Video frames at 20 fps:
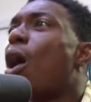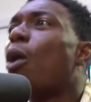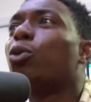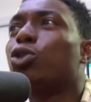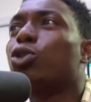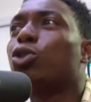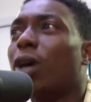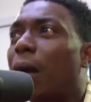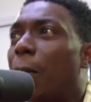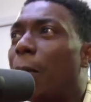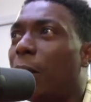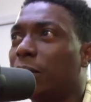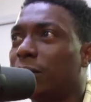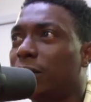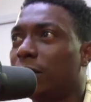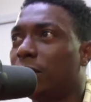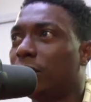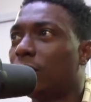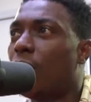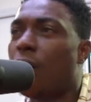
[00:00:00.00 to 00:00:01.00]
I will talk
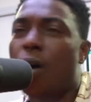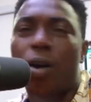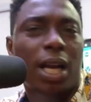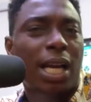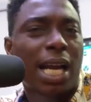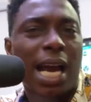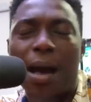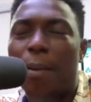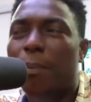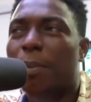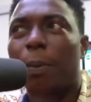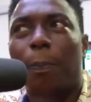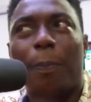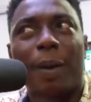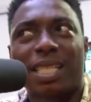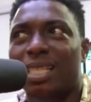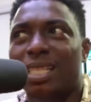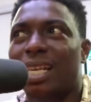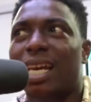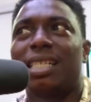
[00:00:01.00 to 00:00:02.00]
about it, on come me
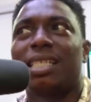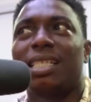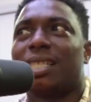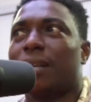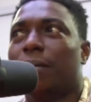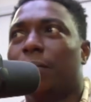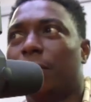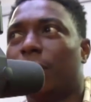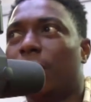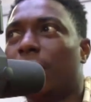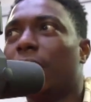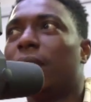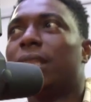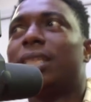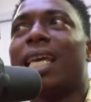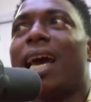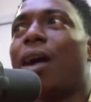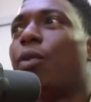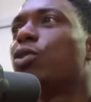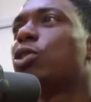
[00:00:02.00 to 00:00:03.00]
personal sim.
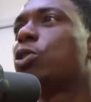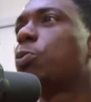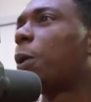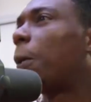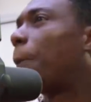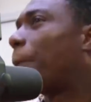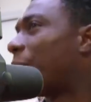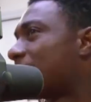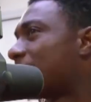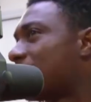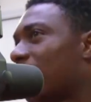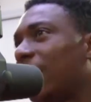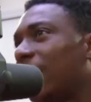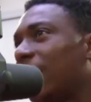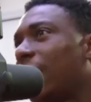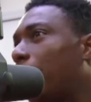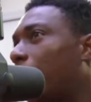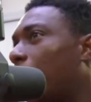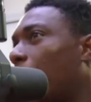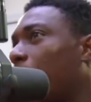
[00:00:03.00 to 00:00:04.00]
See, I won't speak
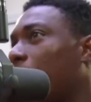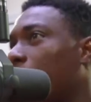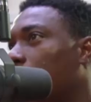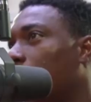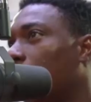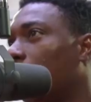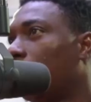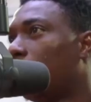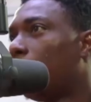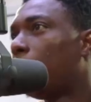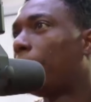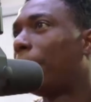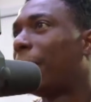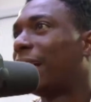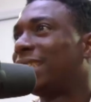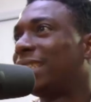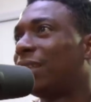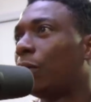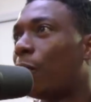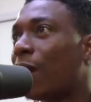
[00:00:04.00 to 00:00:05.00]
personally about him.
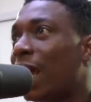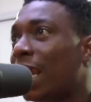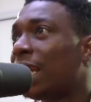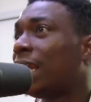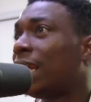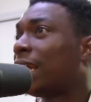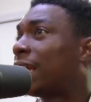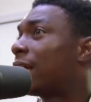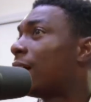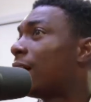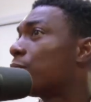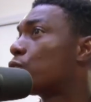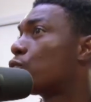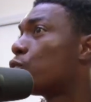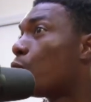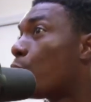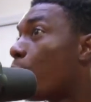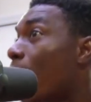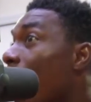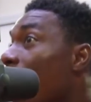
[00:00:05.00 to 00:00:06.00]
But when it comes
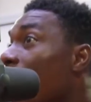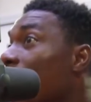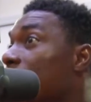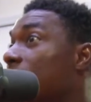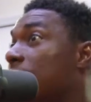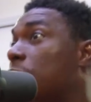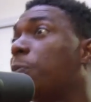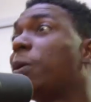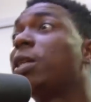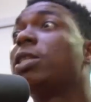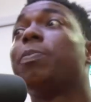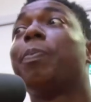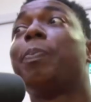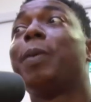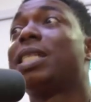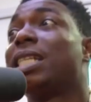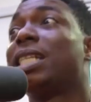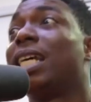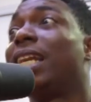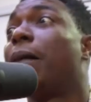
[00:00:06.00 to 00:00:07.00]
to where he speaks
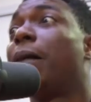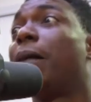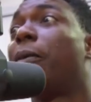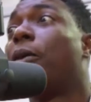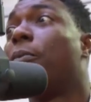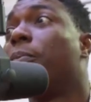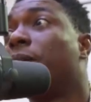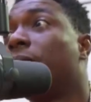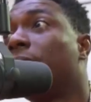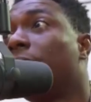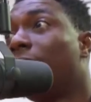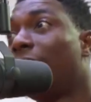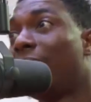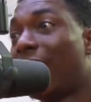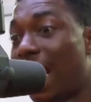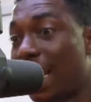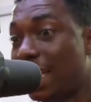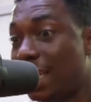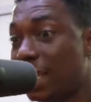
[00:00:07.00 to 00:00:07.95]
personally about me, at